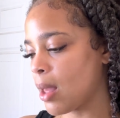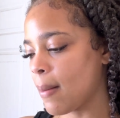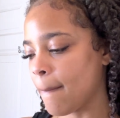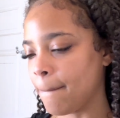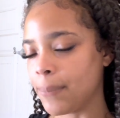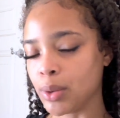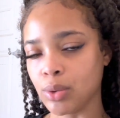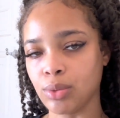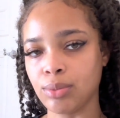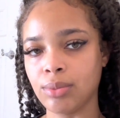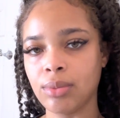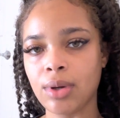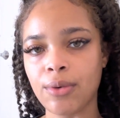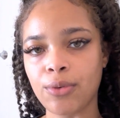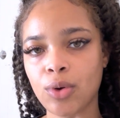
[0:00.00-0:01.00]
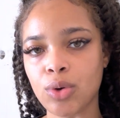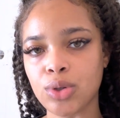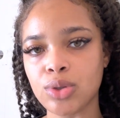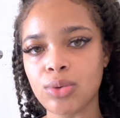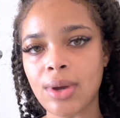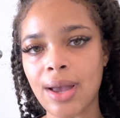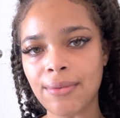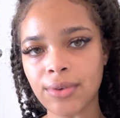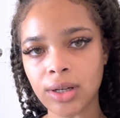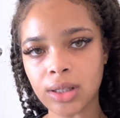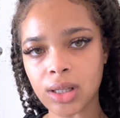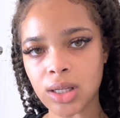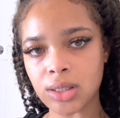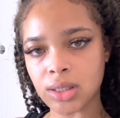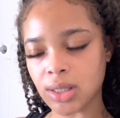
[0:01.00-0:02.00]
boom, of course you have your
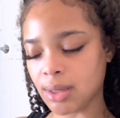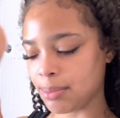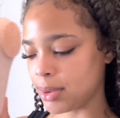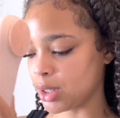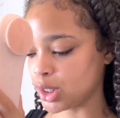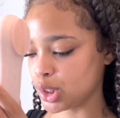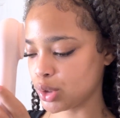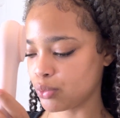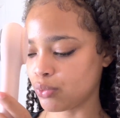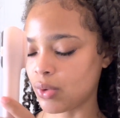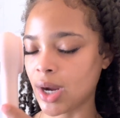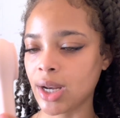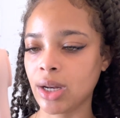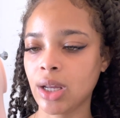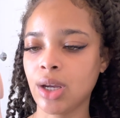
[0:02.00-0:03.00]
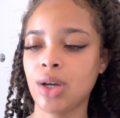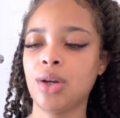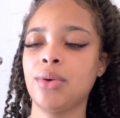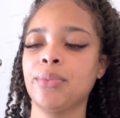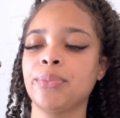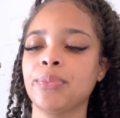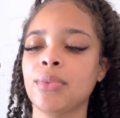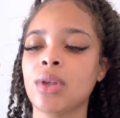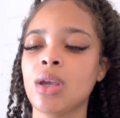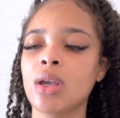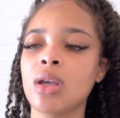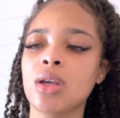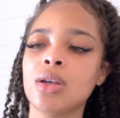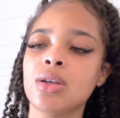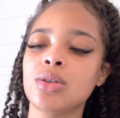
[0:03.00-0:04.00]
cleansing brush right here.
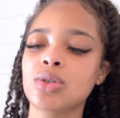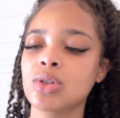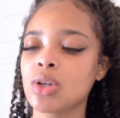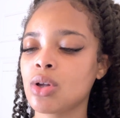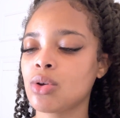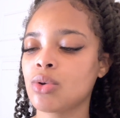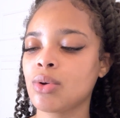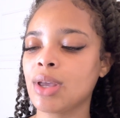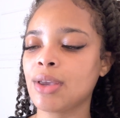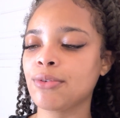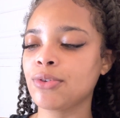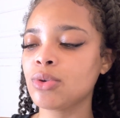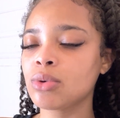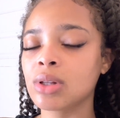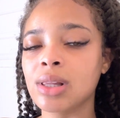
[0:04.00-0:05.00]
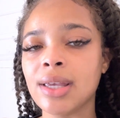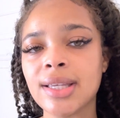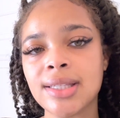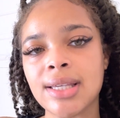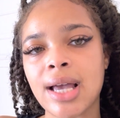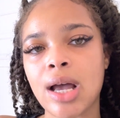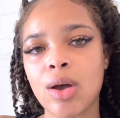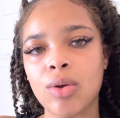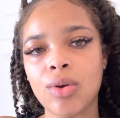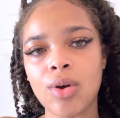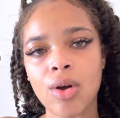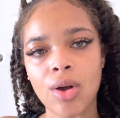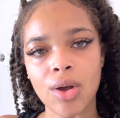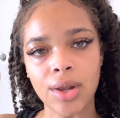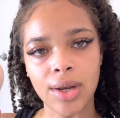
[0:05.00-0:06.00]
So if you click down
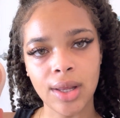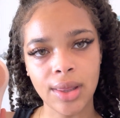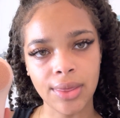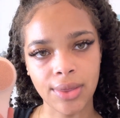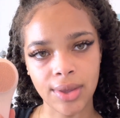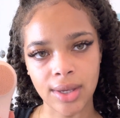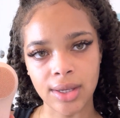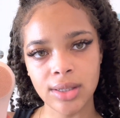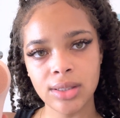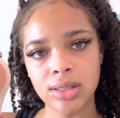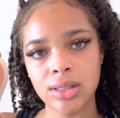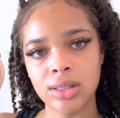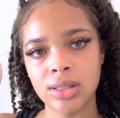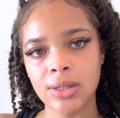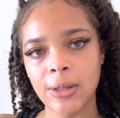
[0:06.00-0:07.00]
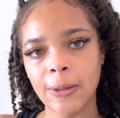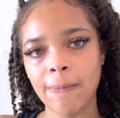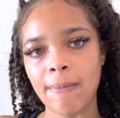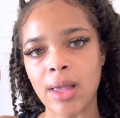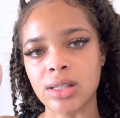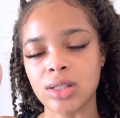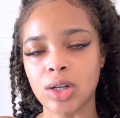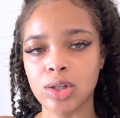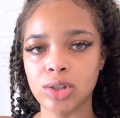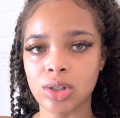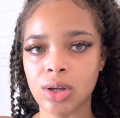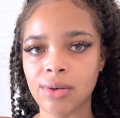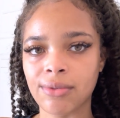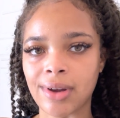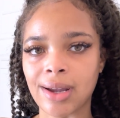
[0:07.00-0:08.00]
on this, it's gonna
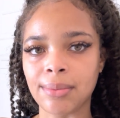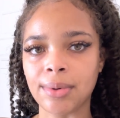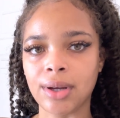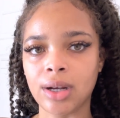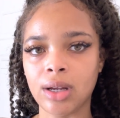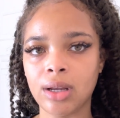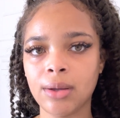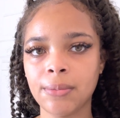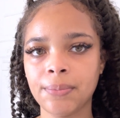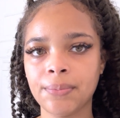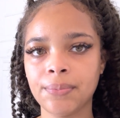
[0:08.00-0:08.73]
start vibrating.